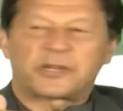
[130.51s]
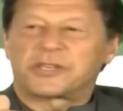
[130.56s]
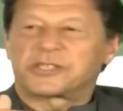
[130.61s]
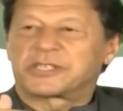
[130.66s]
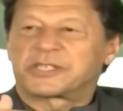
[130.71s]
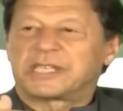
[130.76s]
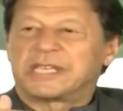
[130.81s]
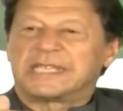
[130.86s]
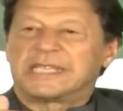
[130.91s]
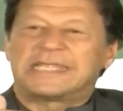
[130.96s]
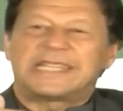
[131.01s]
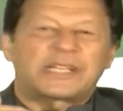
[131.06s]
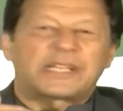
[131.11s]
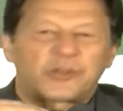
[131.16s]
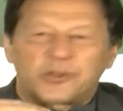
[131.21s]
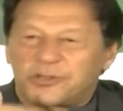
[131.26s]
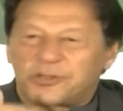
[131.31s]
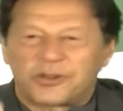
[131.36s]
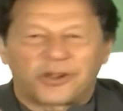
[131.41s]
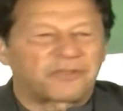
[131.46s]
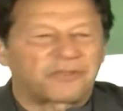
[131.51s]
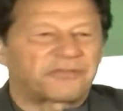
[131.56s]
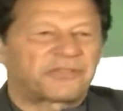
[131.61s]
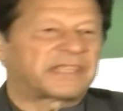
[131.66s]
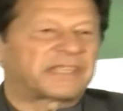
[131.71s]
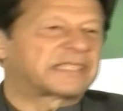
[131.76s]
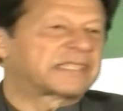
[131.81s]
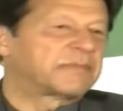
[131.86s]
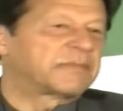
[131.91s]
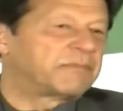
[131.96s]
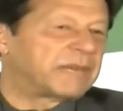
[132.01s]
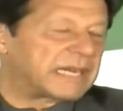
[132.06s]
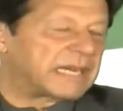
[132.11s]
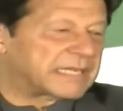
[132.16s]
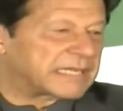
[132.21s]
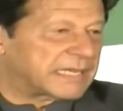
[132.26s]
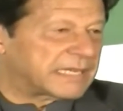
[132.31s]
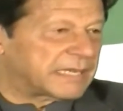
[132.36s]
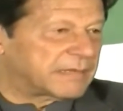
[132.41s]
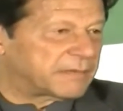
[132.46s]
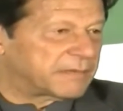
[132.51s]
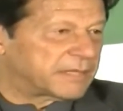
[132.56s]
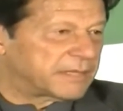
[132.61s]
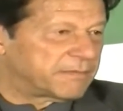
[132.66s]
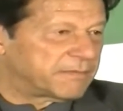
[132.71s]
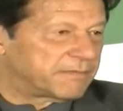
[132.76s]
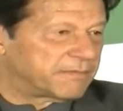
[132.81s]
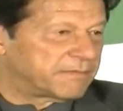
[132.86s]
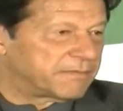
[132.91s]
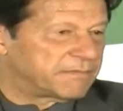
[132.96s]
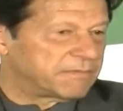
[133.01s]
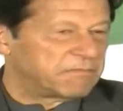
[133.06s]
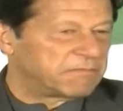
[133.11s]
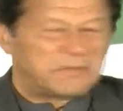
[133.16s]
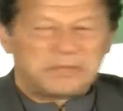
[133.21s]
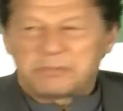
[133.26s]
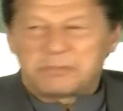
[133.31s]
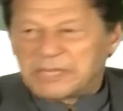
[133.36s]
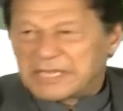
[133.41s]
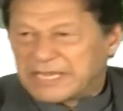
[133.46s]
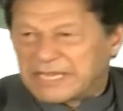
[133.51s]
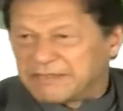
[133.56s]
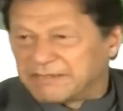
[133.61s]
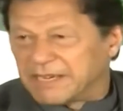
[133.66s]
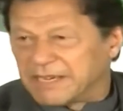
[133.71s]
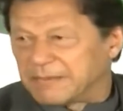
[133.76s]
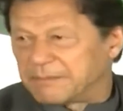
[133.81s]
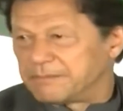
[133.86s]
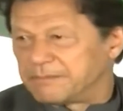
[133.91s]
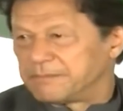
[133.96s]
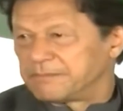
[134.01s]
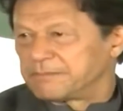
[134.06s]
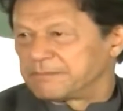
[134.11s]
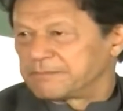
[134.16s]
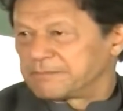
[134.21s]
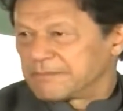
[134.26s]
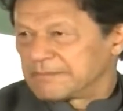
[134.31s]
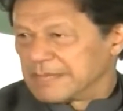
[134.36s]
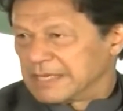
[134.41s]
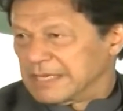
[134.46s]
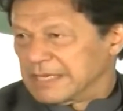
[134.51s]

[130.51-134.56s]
because they could not face the bad times. People gave up.